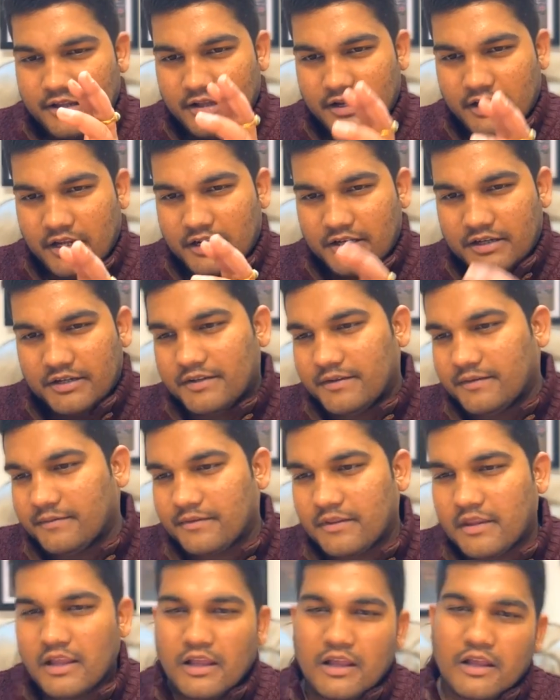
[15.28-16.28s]
Right?
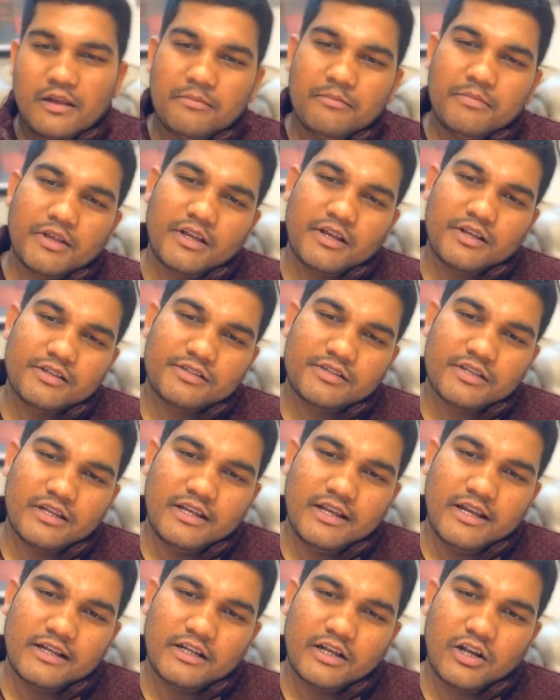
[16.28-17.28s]
Because
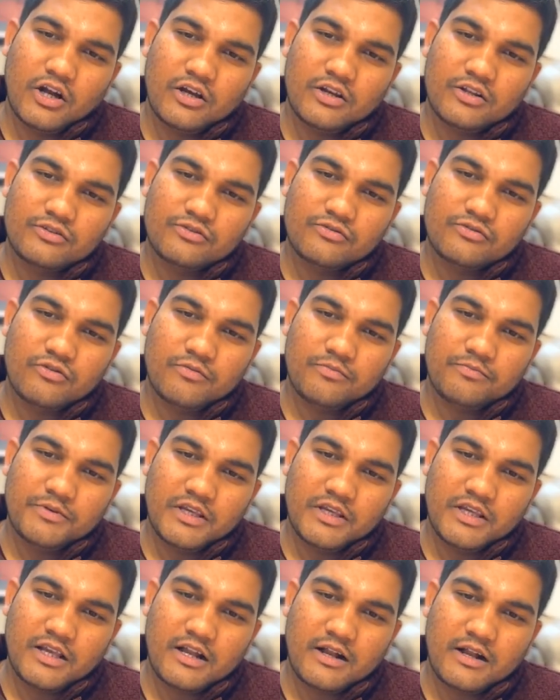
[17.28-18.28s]
natal
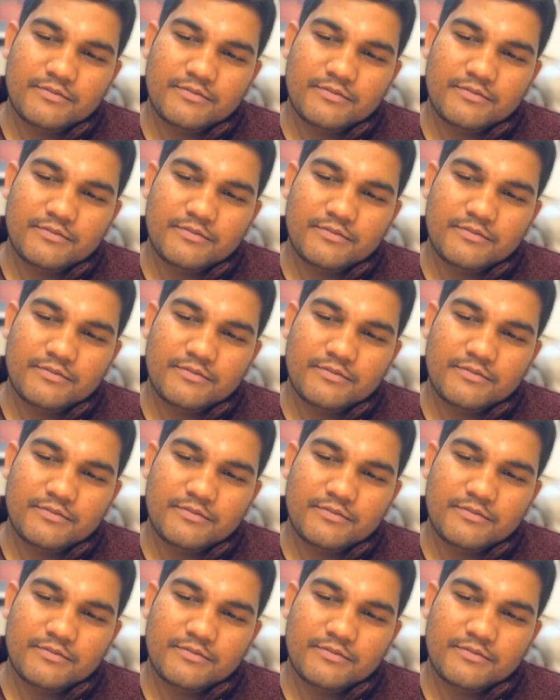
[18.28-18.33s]
horoscopy